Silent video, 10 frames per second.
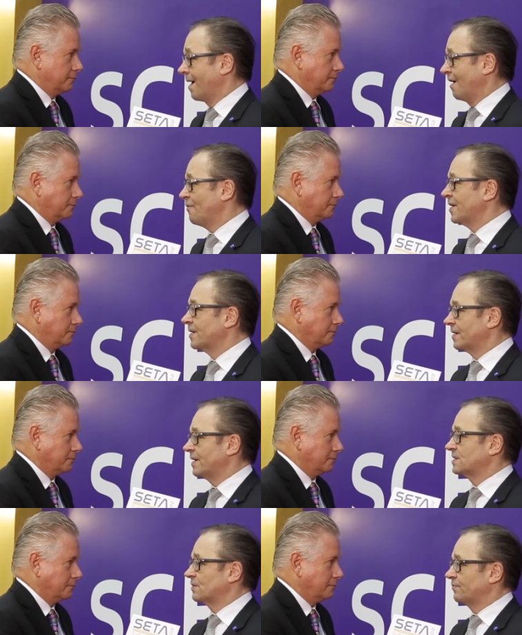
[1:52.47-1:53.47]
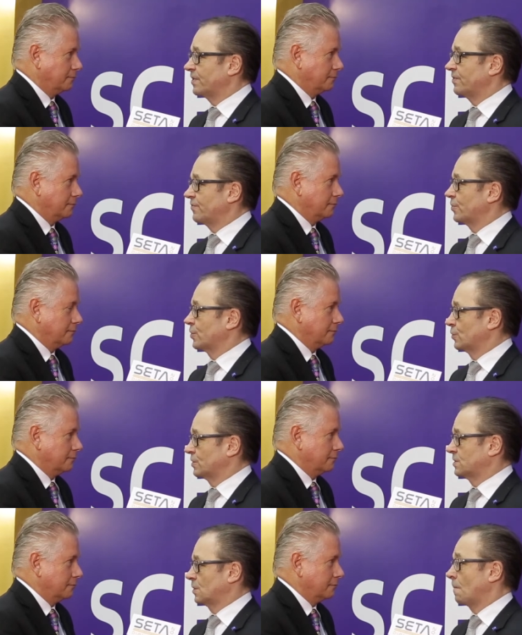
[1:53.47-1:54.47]
Speaker 1: I think it's a very, very
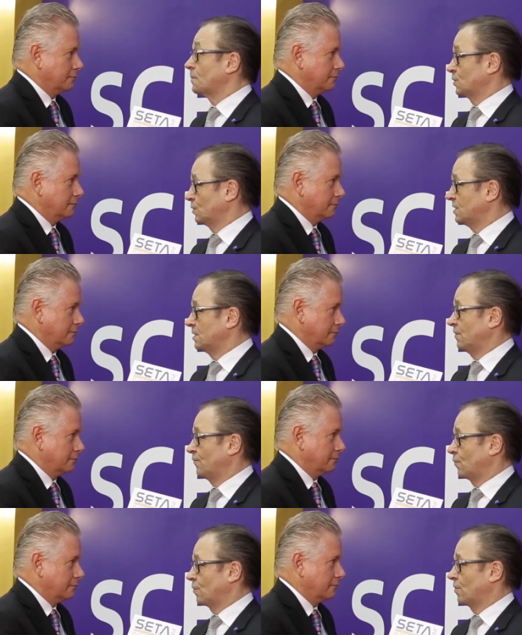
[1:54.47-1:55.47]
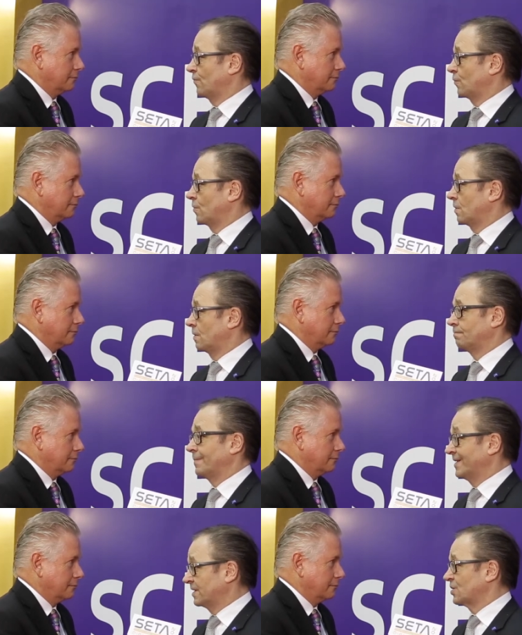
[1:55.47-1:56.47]
good opportunity for, for
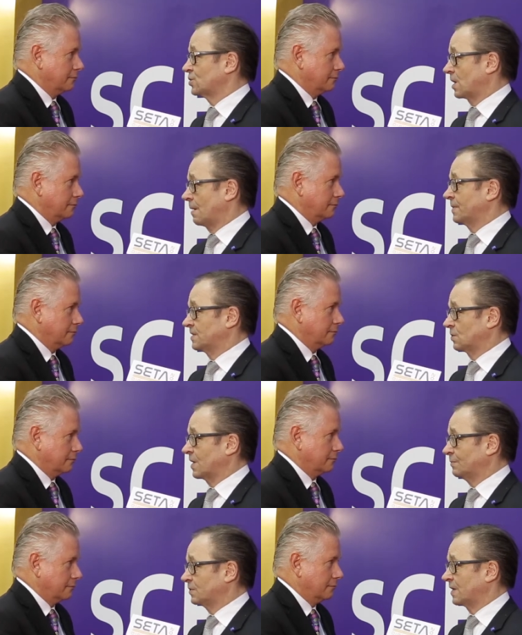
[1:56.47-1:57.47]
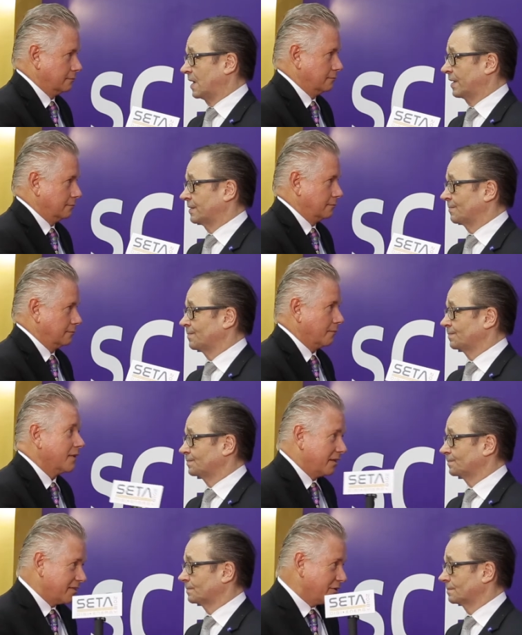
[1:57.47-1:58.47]
international companies to come to Thailand.
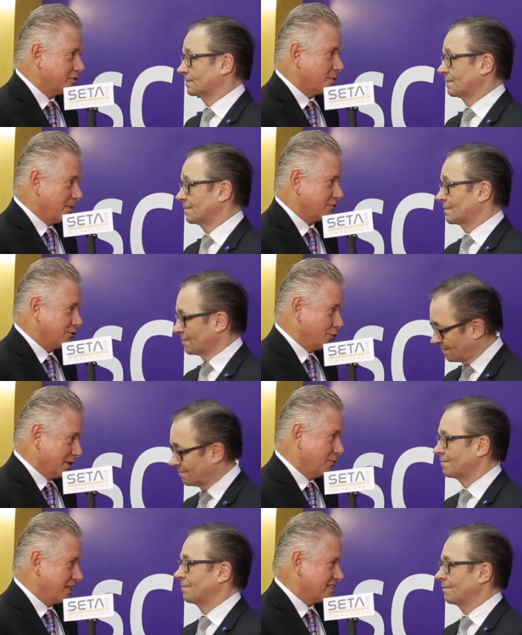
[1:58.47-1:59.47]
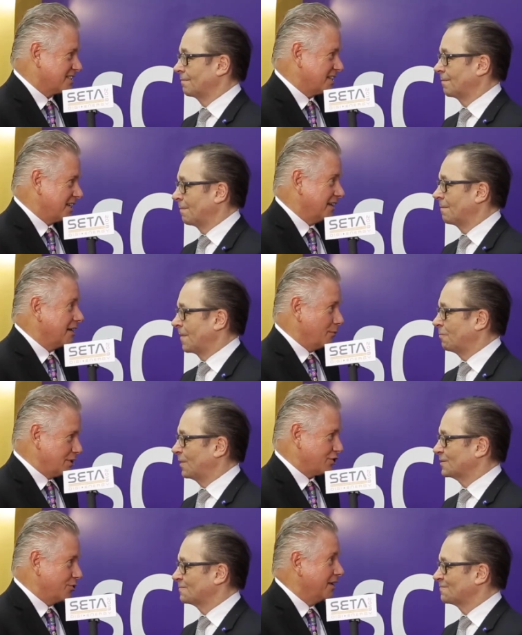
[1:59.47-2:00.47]
Speaker 2: Thank you so much for talking with us today, and My I wish
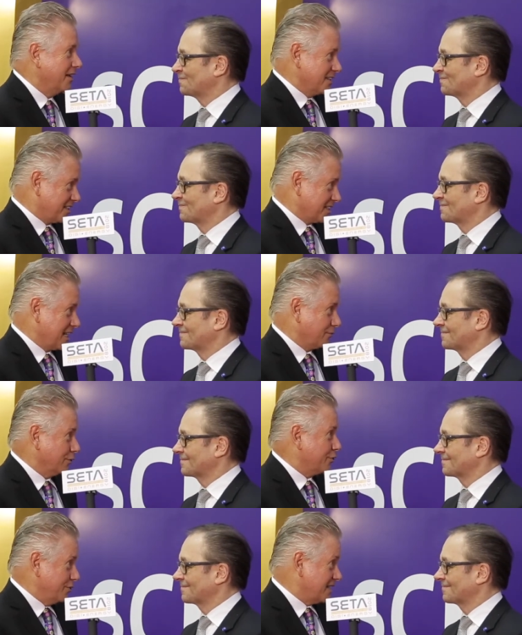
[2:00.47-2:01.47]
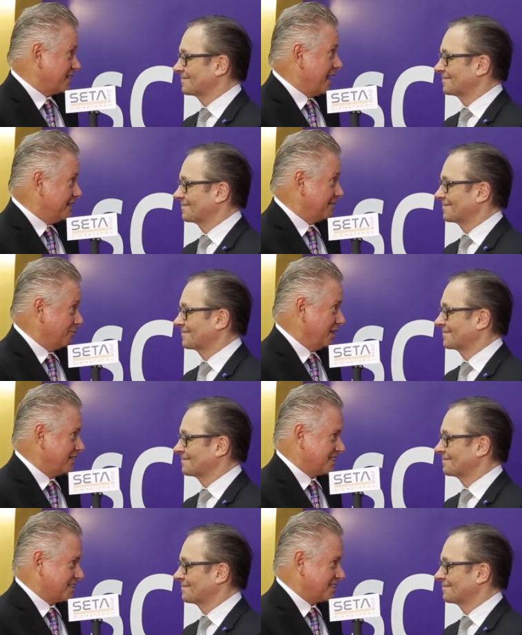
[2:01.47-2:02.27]
pleasure. you a successful two days ahead with